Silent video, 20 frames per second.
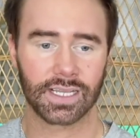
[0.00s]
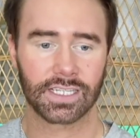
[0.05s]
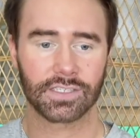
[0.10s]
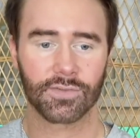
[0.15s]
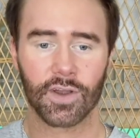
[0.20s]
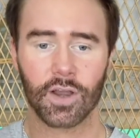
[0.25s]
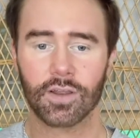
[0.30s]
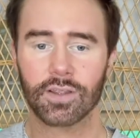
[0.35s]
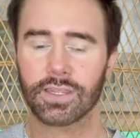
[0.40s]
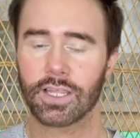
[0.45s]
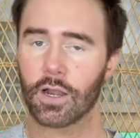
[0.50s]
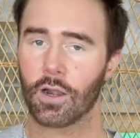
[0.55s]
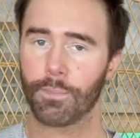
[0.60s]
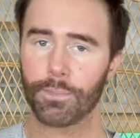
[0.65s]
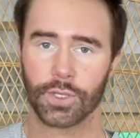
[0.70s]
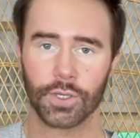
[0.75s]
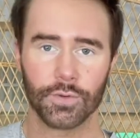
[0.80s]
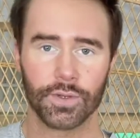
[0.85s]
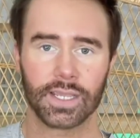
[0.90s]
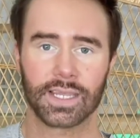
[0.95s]
It's very
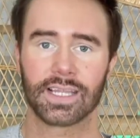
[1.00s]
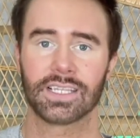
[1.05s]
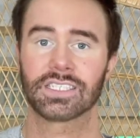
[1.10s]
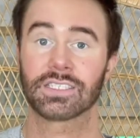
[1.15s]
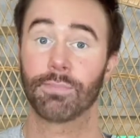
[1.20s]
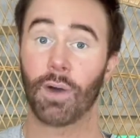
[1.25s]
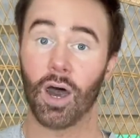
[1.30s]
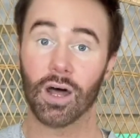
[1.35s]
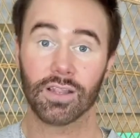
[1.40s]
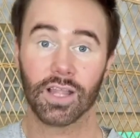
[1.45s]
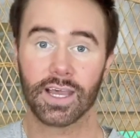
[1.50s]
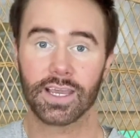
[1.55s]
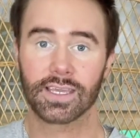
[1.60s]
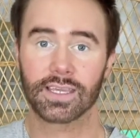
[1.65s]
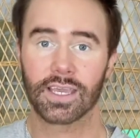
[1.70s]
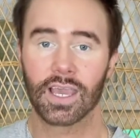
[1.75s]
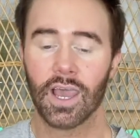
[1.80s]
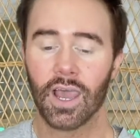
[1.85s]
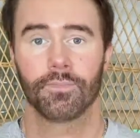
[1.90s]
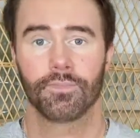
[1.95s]
therapeutic and spa-like,